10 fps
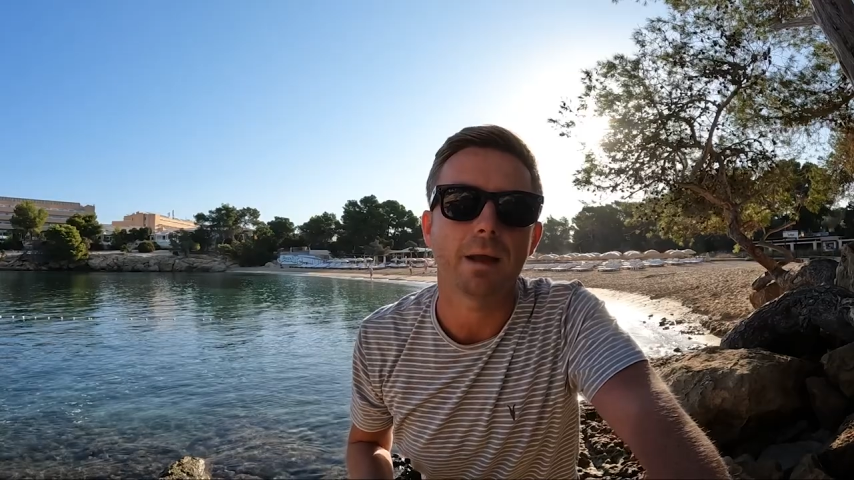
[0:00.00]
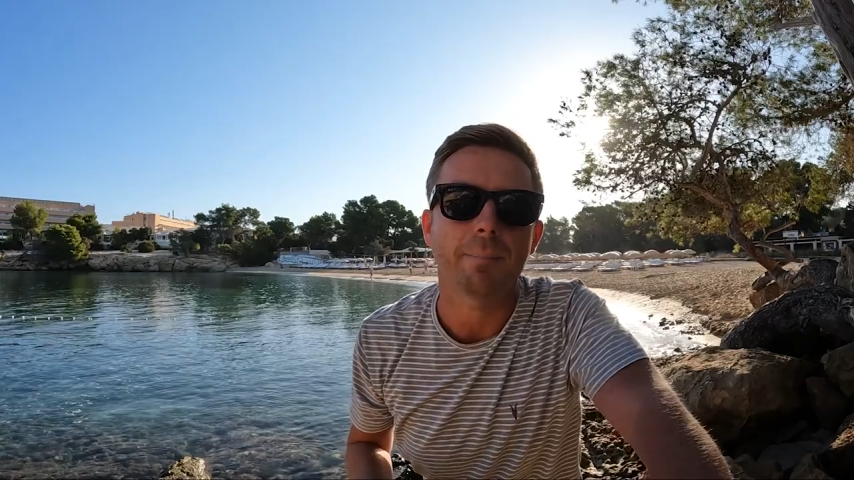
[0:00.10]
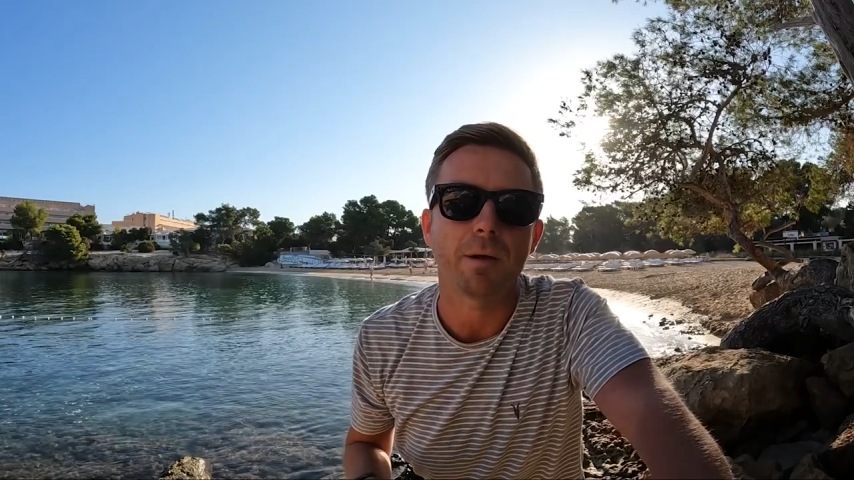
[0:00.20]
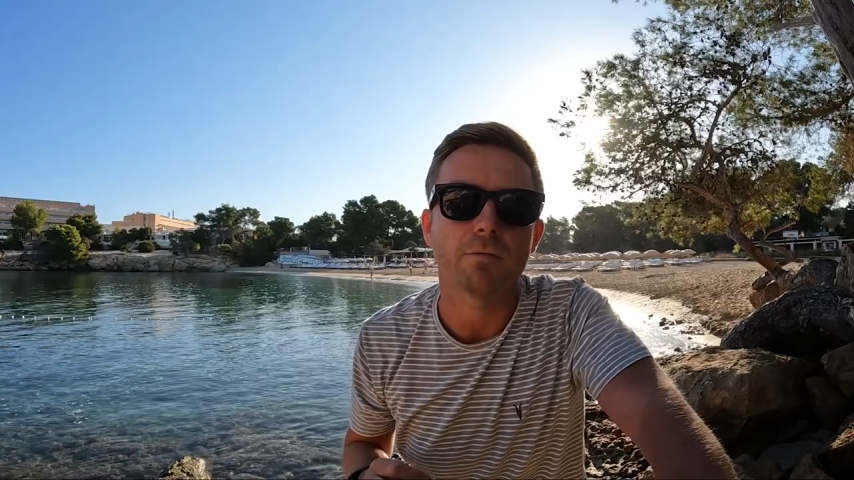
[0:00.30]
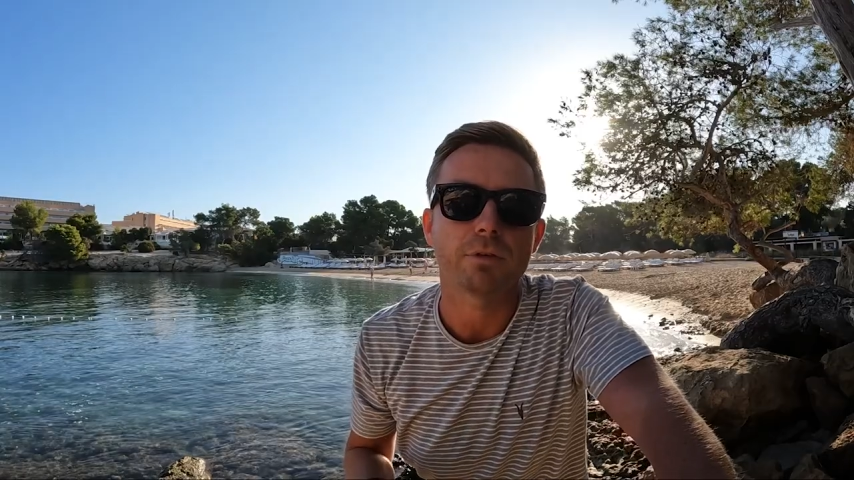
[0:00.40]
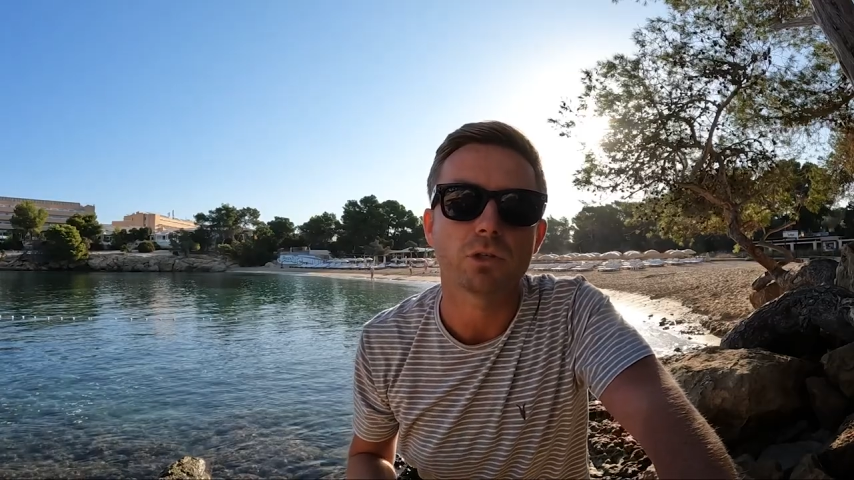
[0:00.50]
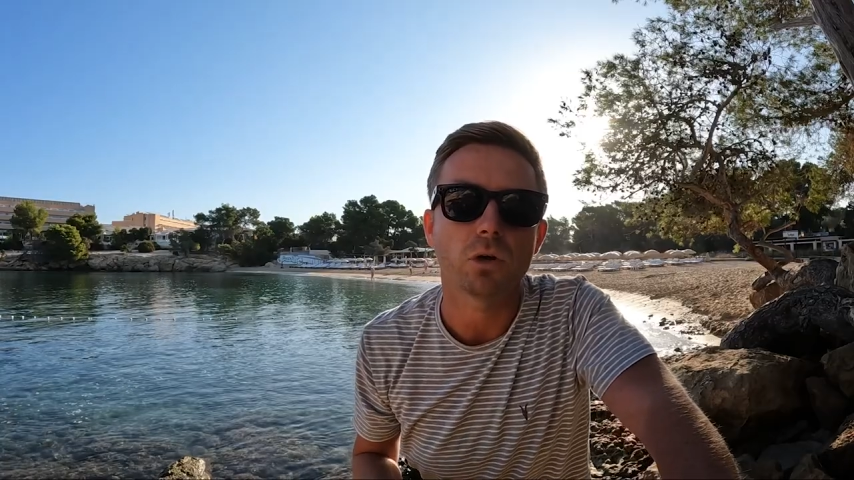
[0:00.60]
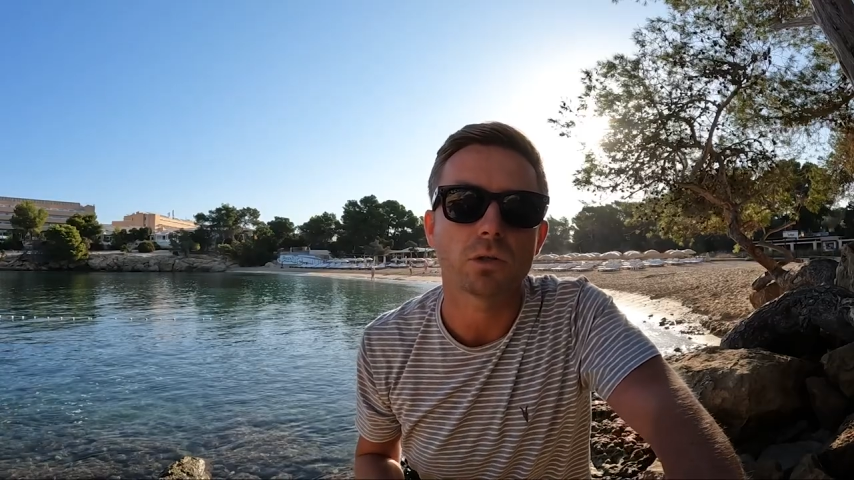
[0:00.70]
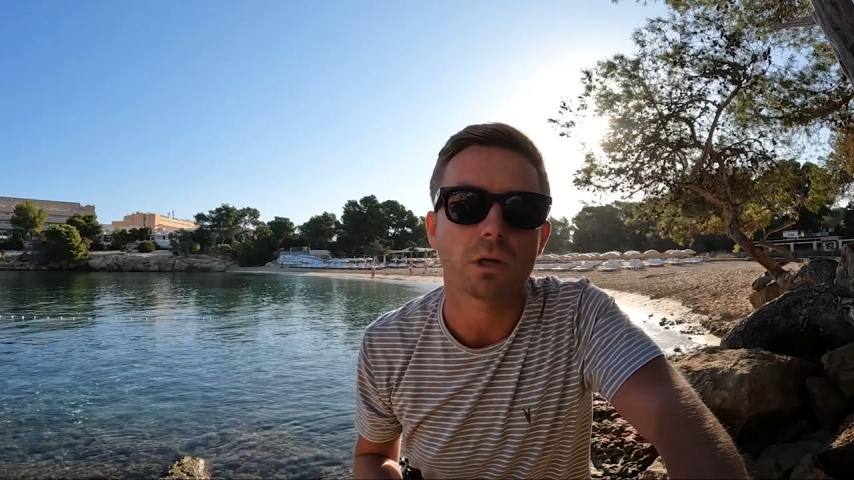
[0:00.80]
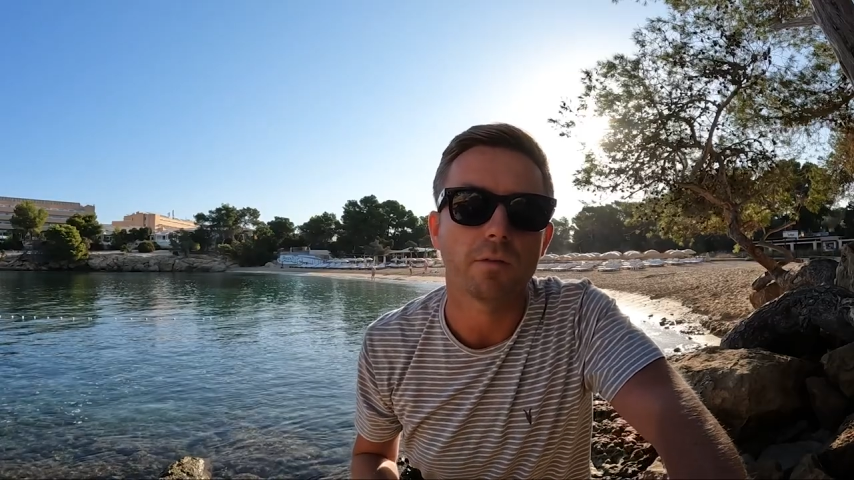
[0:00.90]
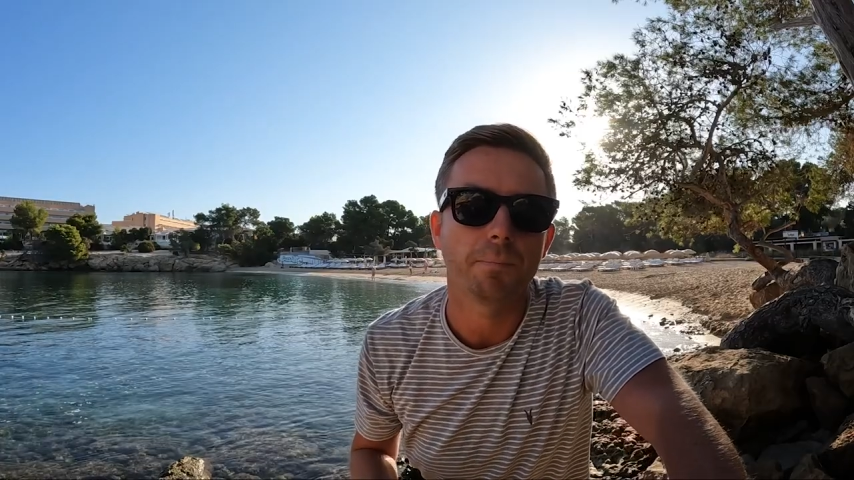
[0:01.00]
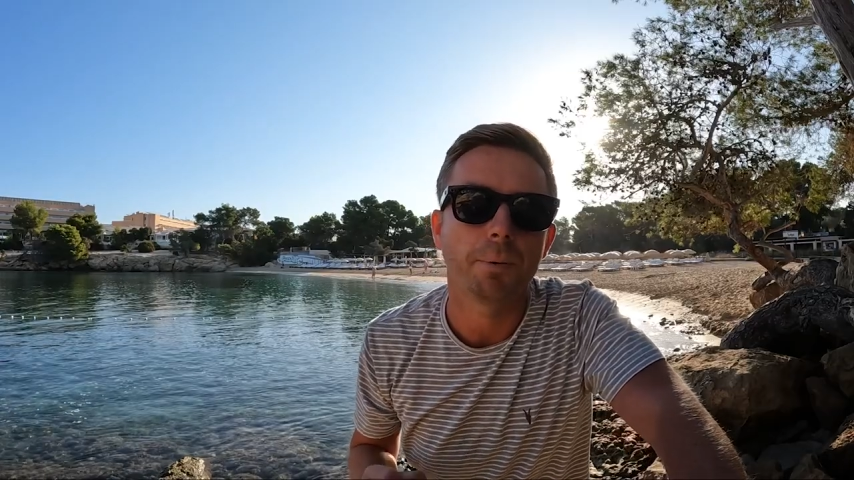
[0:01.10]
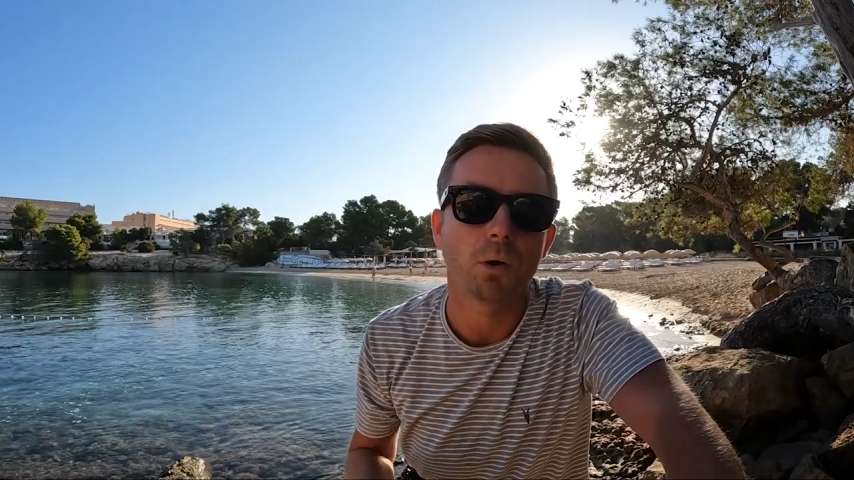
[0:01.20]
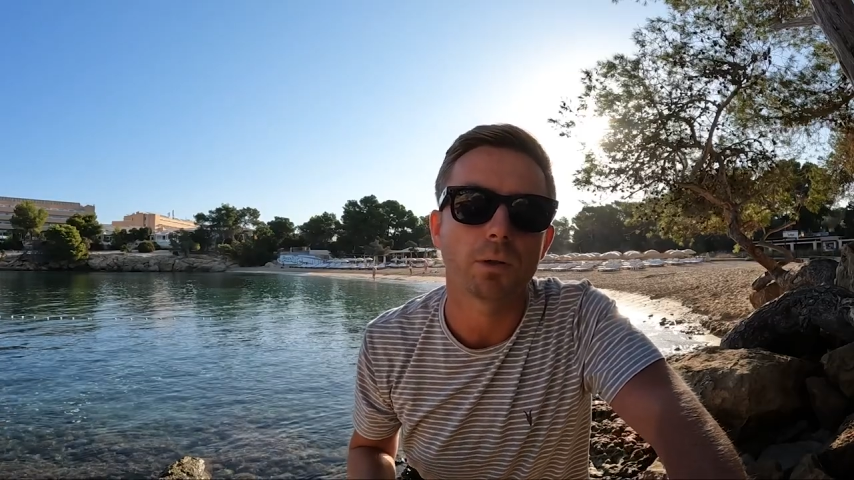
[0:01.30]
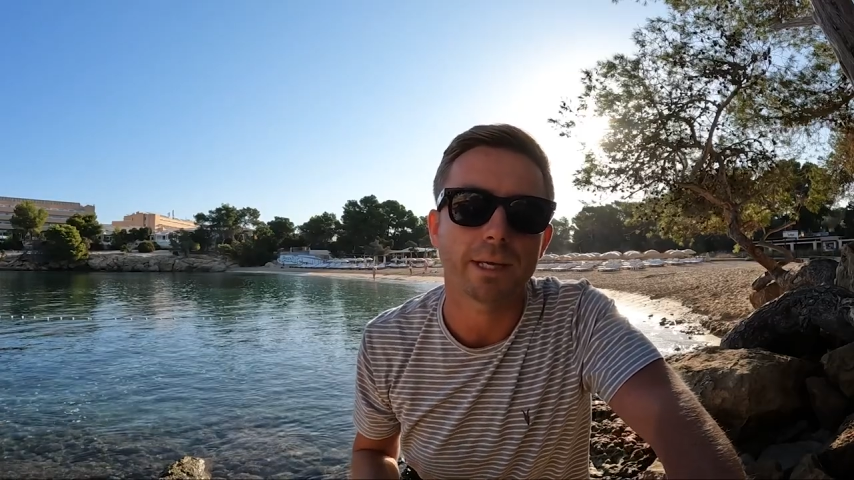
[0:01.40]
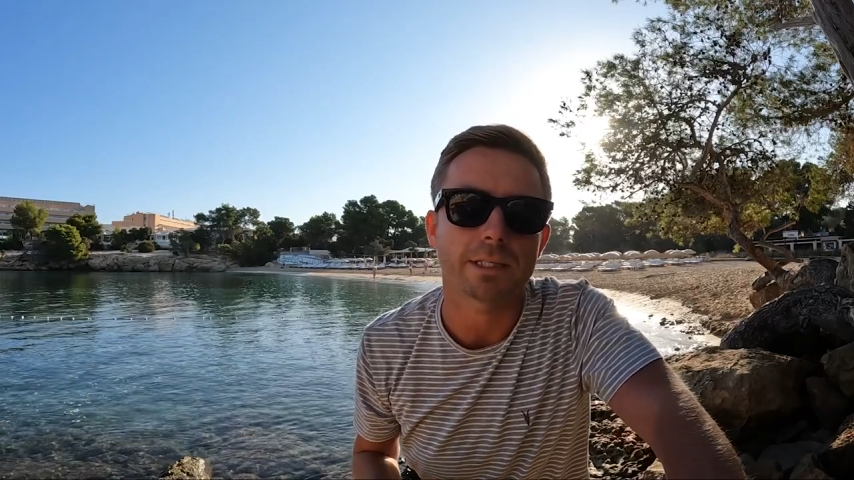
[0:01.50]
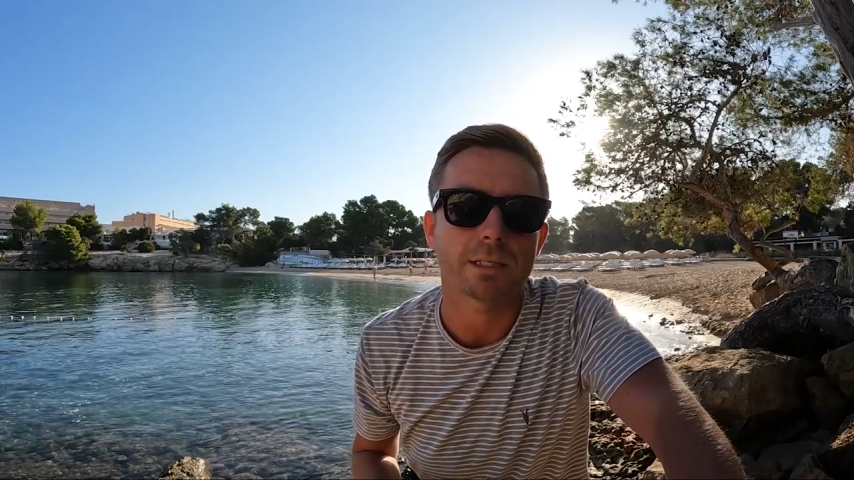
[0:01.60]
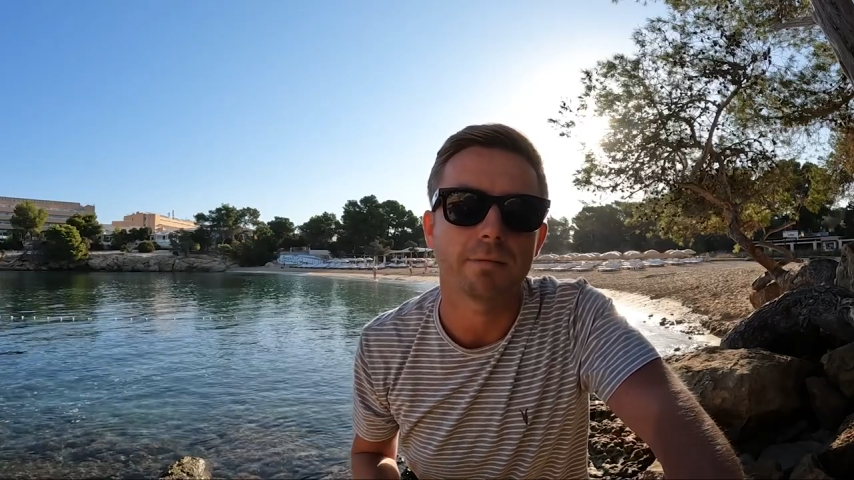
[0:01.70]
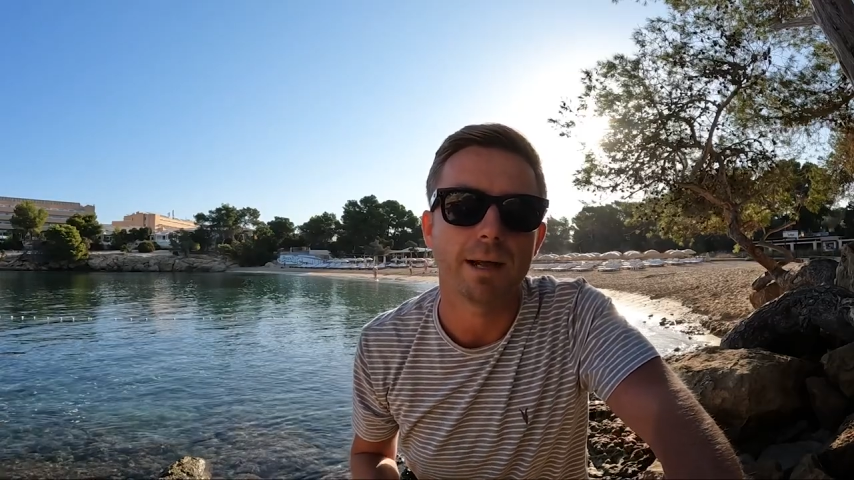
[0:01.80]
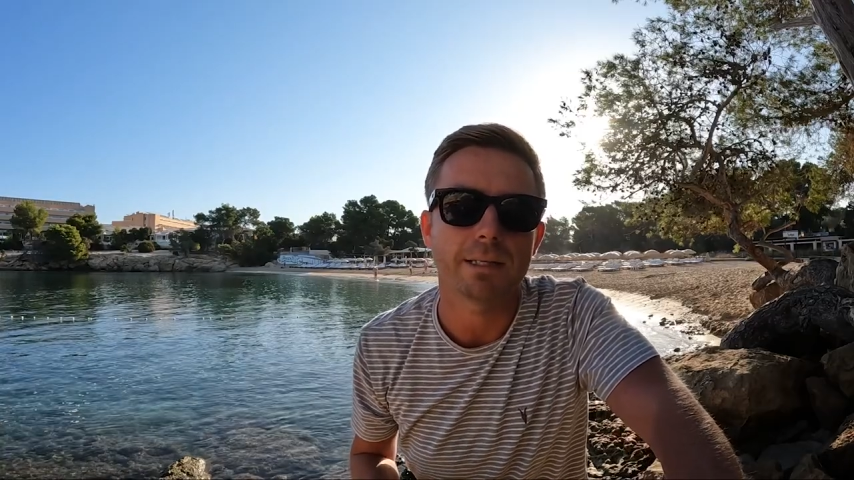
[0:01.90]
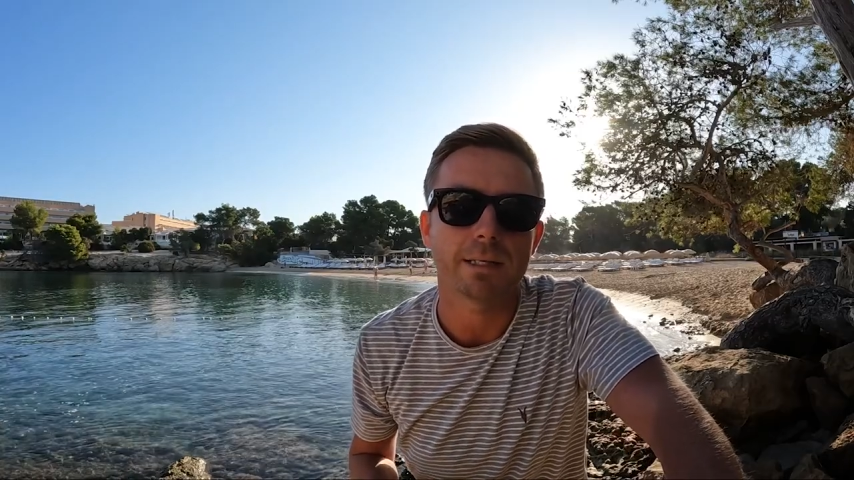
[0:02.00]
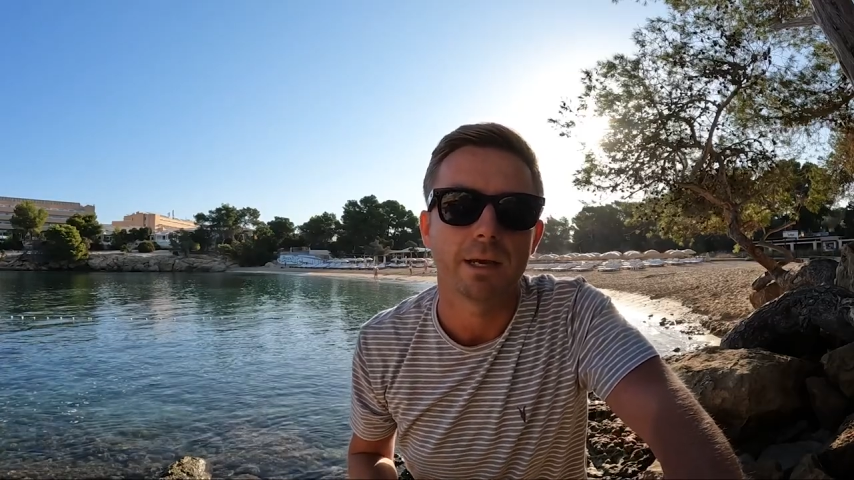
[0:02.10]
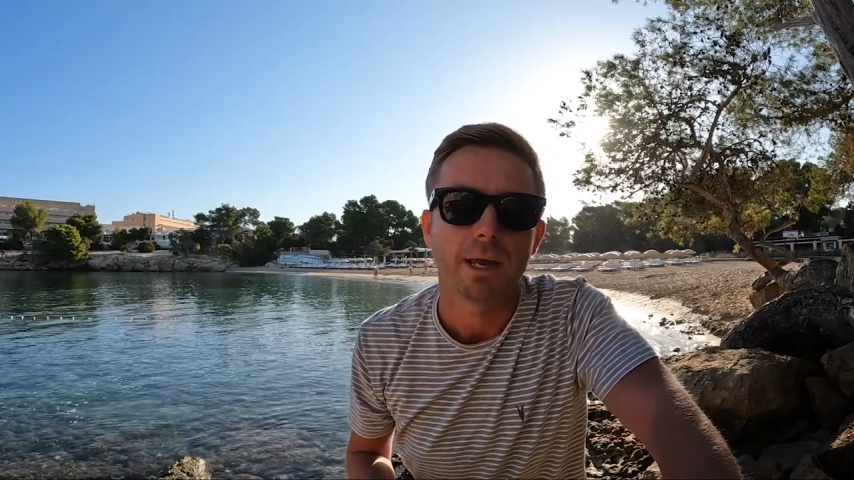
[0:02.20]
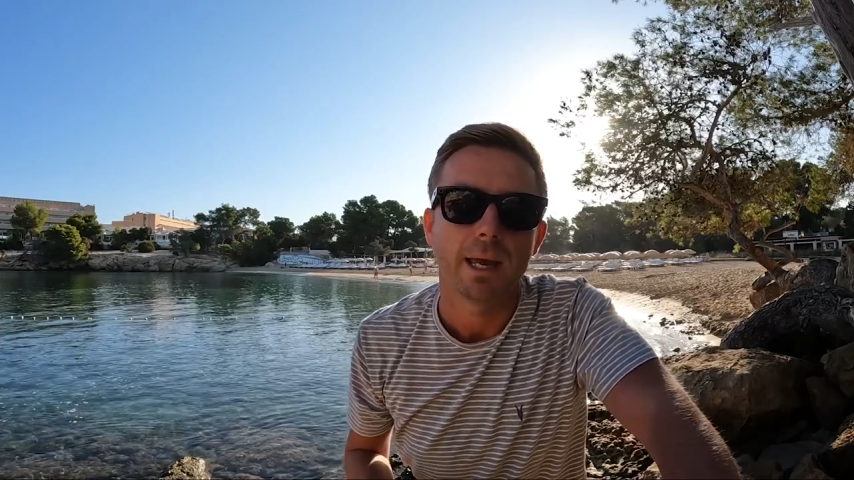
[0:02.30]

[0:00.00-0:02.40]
about the resort of Port Des Torrent.